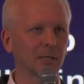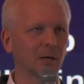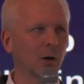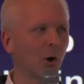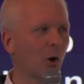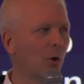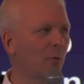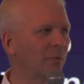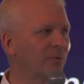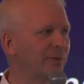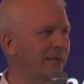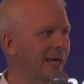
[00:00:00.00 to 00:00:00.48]

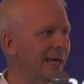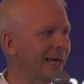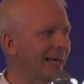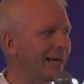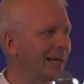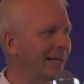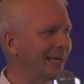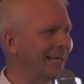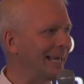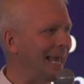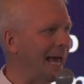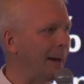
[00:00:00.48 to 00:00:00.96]
of
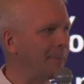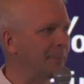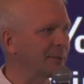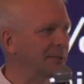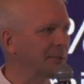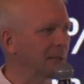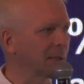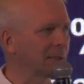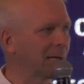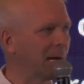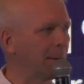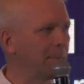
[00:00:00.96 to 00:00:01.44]
their
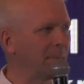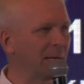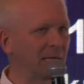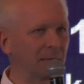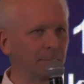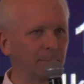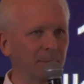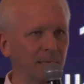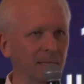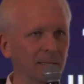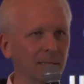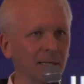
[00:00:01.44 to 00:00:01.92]
capital
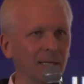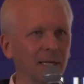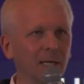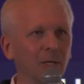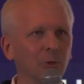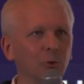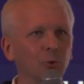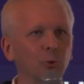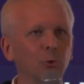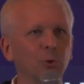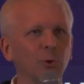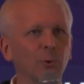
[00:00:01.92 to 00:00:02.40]
commitment
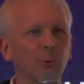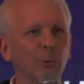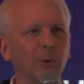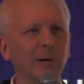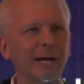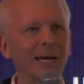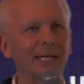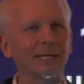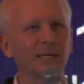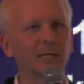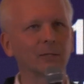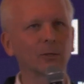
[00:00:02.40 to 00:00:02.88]
to
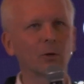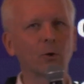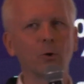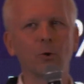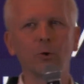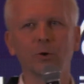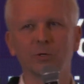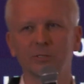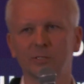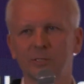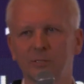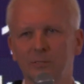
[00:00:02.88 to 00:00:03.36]
Ukrainian
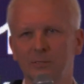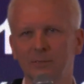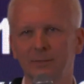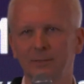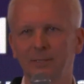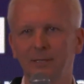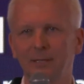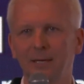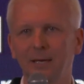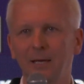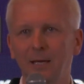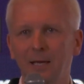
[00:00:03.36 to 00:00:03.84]
cause.
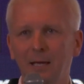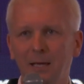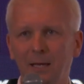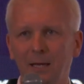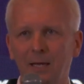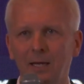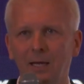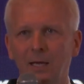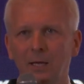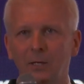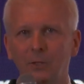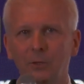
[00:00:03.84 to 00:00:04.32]

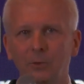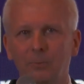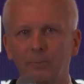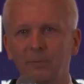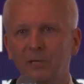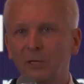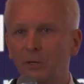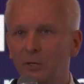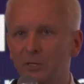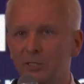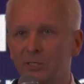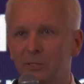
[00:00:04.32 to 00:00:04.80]

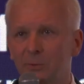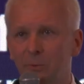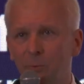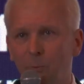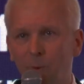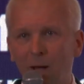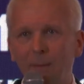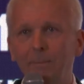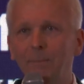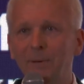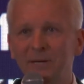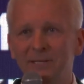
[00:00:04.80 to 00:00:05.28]
Because
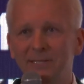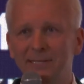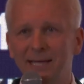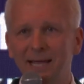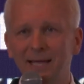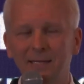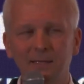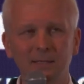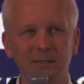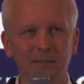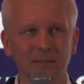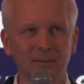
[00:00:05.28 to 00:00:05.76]

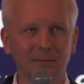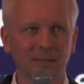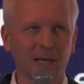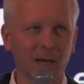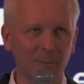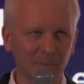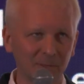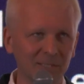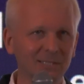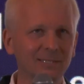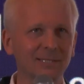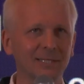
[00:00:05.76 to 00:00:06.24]
1%
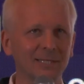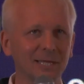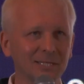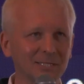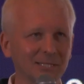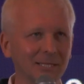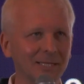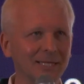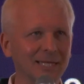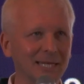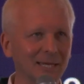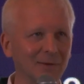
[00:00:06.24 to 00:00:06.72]
obviously
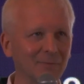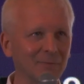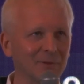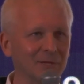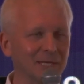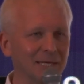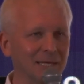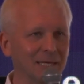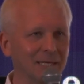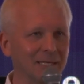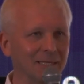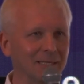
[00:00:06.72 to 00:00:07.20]
doesn't give
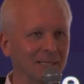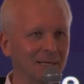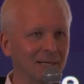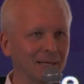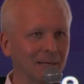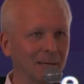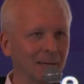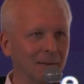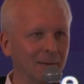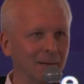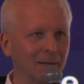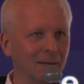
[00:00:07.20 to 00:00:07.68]
the
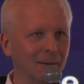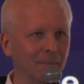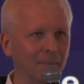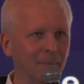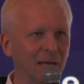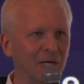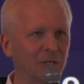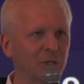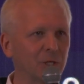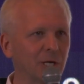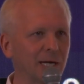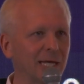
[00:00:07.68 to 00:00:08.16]

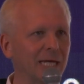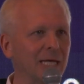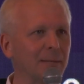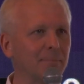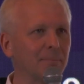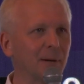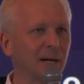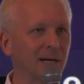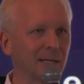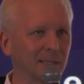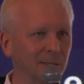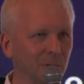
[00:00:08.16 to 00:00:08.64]
major
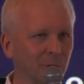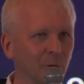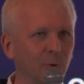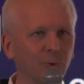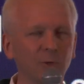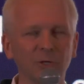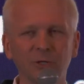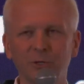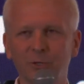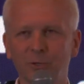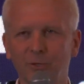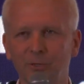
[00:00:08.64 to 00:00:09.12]
impact on your
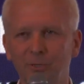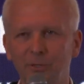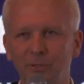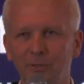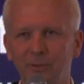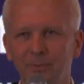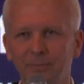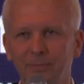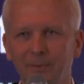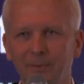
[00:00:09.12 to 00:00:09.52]
return,